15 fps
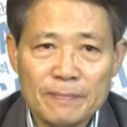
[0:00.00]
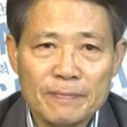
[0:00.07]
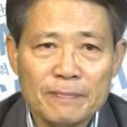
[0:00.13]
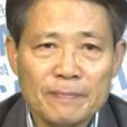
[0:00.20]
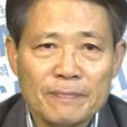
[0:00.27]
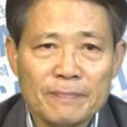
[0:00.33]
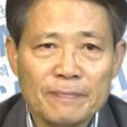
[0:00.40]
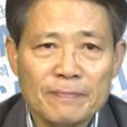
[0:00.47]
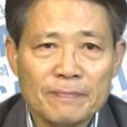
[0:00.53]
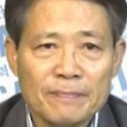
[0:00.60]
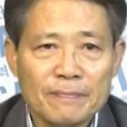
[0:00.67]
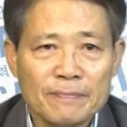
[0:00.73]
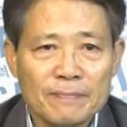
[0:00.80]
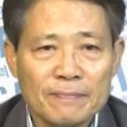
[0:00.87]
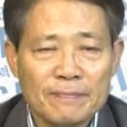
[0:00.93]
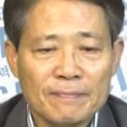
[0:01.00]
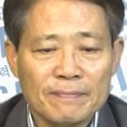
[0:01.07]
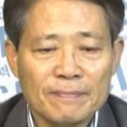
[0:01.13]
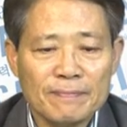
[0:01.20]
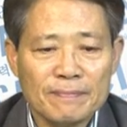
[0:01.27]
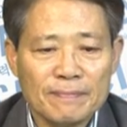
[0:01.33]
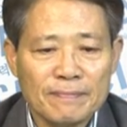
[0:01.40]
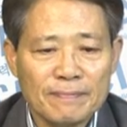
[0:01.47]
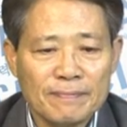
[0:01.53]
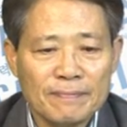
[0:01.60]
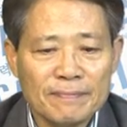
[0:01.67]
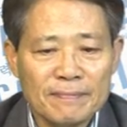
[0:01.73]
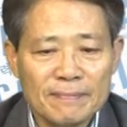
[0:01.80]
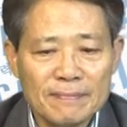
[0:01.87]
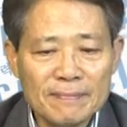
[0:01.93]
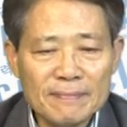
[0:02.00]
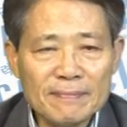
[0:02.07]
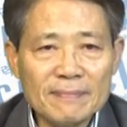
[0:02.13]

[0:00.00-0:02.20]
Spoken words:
Nothing is said.